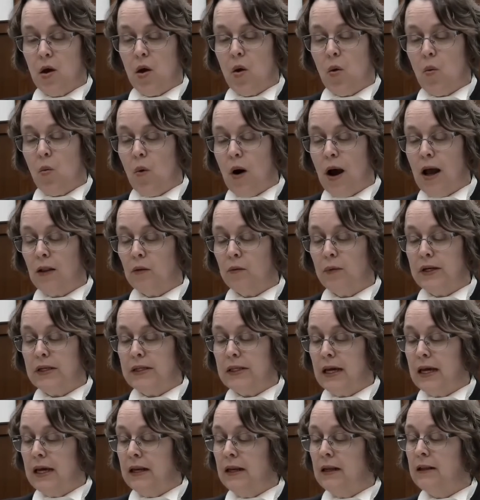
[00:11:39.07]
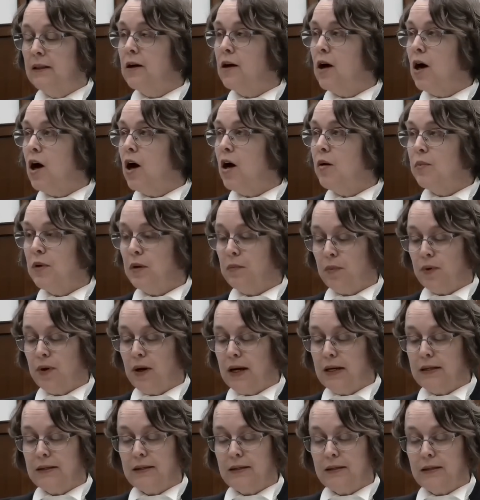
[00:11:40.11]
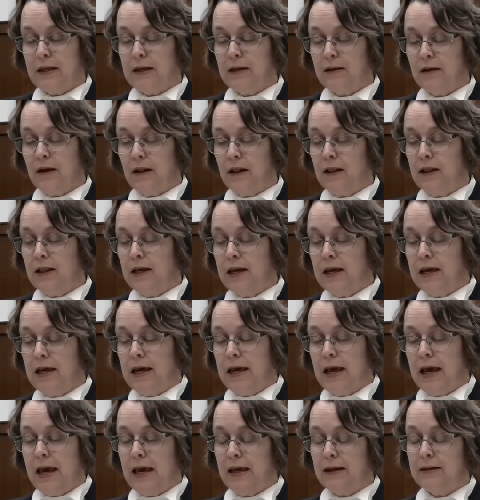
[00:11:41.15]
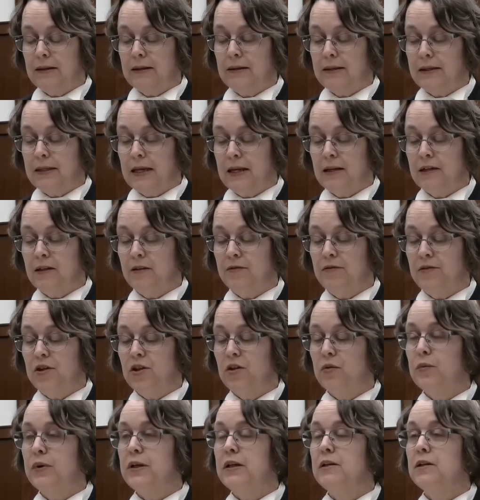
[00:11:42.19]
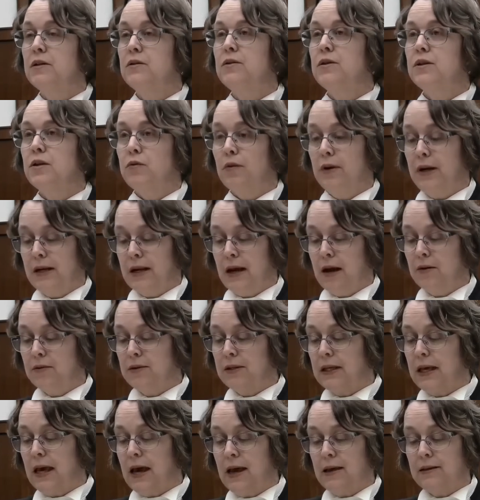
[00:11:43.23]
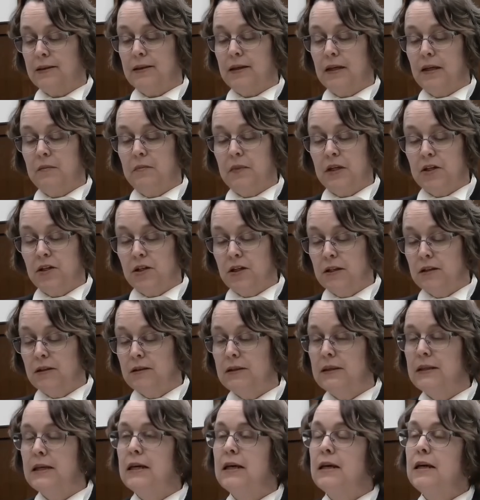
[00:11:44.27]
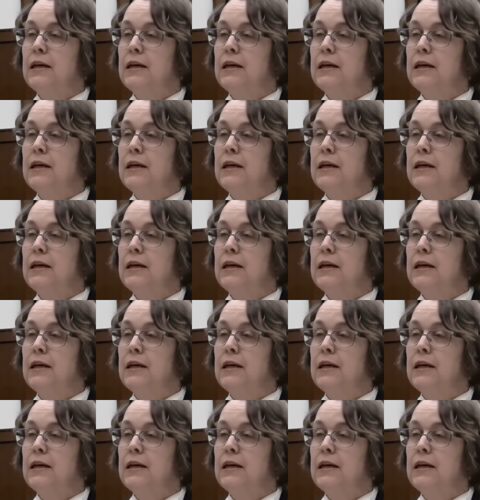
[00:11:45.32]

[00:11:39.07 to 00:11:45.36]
while retaining the carbon price signal and incentive to reduce greenhouse gas emissions.